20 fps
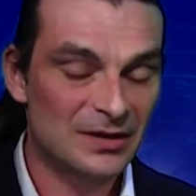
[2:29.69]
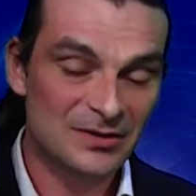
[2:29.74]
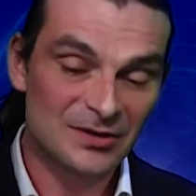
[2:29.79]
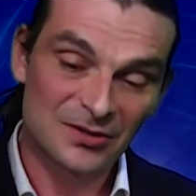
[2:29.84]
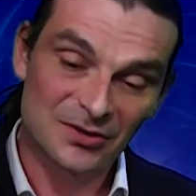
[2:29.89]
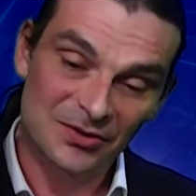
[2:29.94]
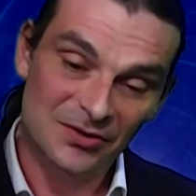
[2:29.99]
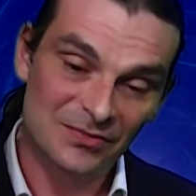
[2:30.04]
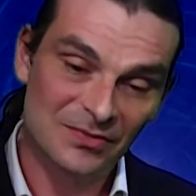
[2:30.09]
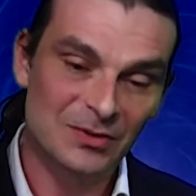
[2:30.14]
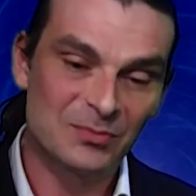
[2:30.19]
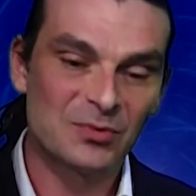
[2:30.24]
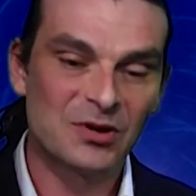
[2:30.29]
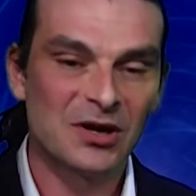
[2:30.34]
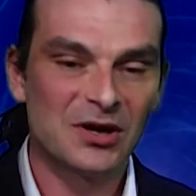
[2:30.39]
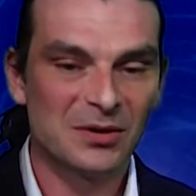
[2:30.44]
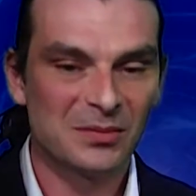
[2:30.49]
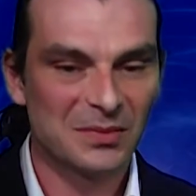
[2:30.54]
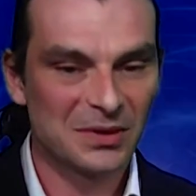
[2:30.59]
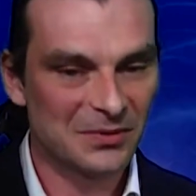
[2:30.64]
So we
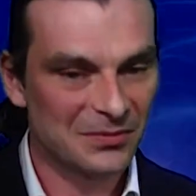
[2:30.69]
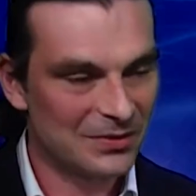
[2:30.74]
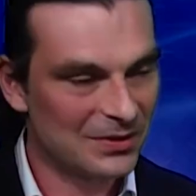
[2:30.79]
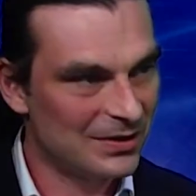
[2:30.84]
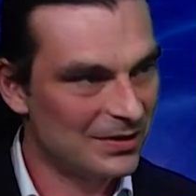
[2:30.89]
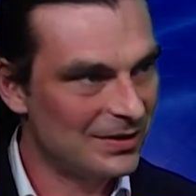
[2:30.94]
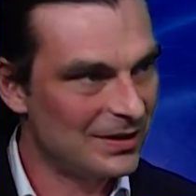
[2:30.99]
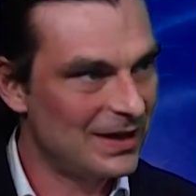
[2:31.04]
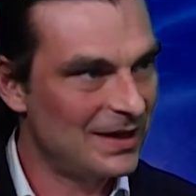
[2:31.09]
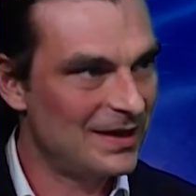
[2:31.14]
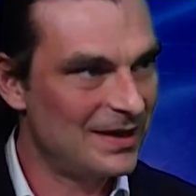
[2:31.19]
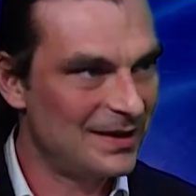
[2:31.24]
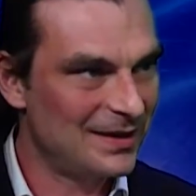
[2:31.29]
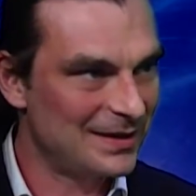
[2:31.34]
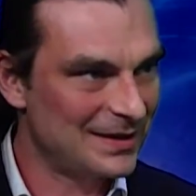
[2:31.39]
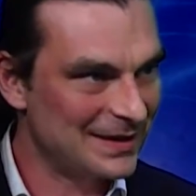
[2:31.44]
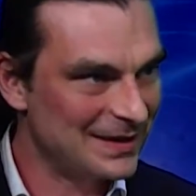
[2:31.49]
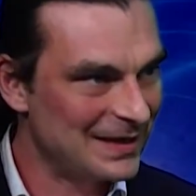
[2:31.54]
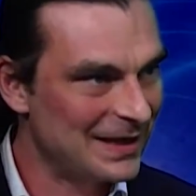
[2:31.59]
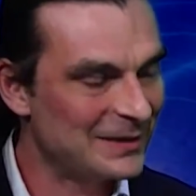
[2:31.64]
probably will
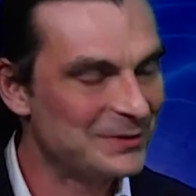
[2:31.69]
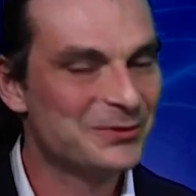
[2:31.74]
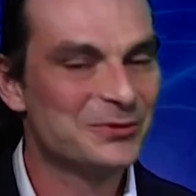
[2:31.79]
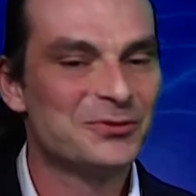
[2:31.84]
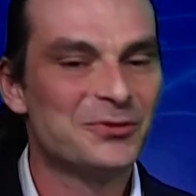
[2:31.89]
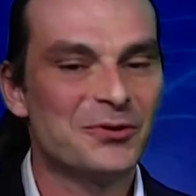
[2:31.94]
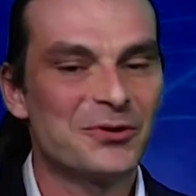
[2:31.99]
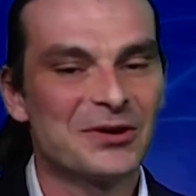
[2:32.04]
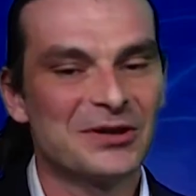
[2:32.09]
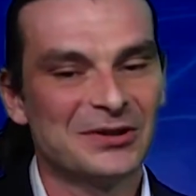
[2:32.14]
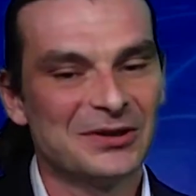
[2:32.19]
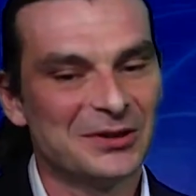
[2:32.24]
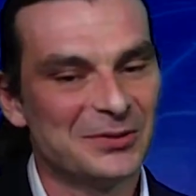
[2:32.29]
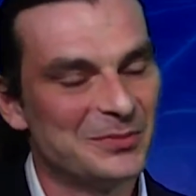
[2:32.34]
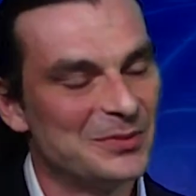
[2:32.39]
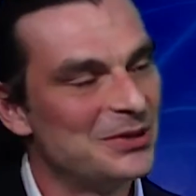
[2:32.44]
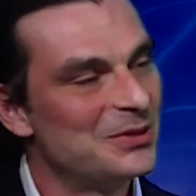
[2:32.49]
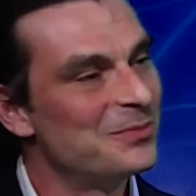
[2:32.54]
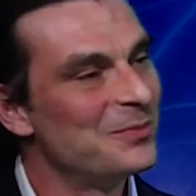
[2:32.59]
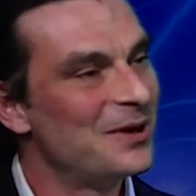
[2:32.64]
get to talk a little
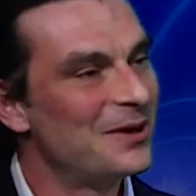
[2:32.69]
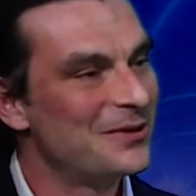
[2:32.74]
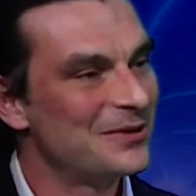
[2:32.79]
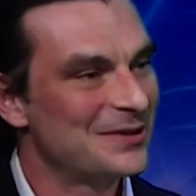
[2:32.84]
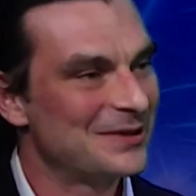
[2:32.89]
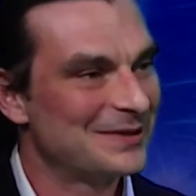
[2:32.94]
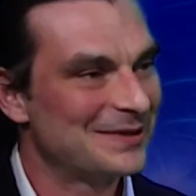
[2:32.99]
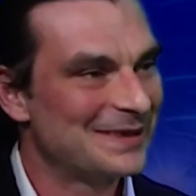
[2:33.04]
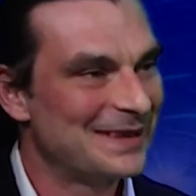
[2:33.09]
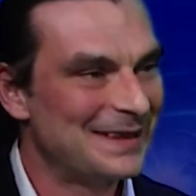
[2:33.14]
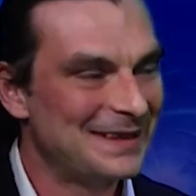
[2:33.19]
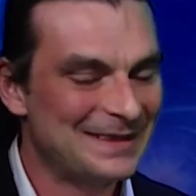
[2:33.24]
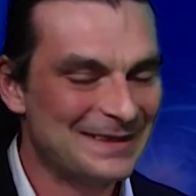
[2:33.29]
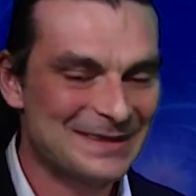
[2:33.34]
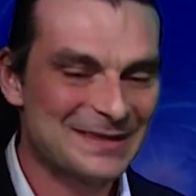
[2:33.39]
bit about it later.